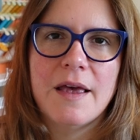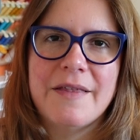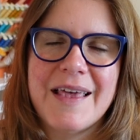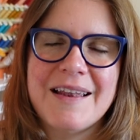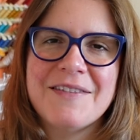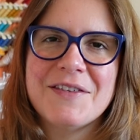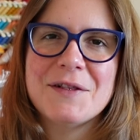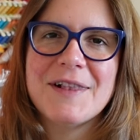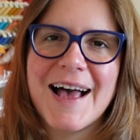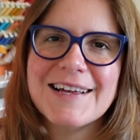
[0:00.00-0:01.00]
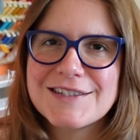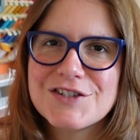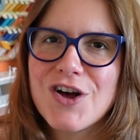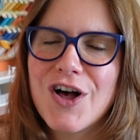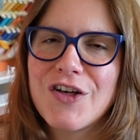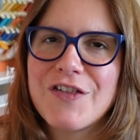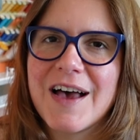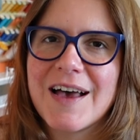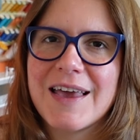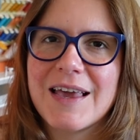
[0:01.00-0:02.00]
And then the last stall
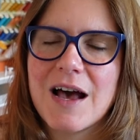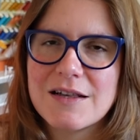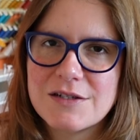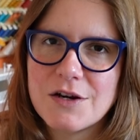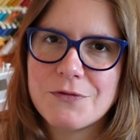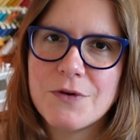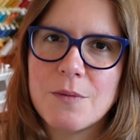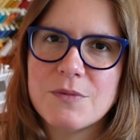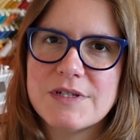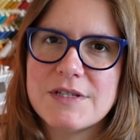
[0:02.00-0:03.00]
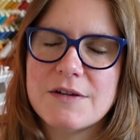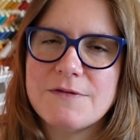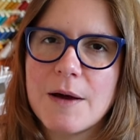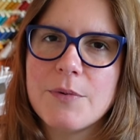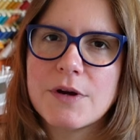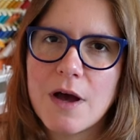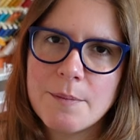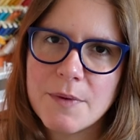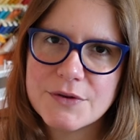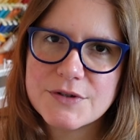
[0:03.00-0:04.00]
that I got stuff from was the Fabric
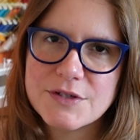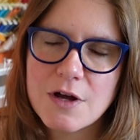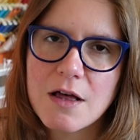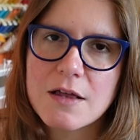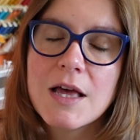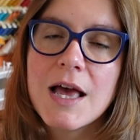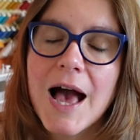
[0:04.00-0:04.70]
Godmother stall.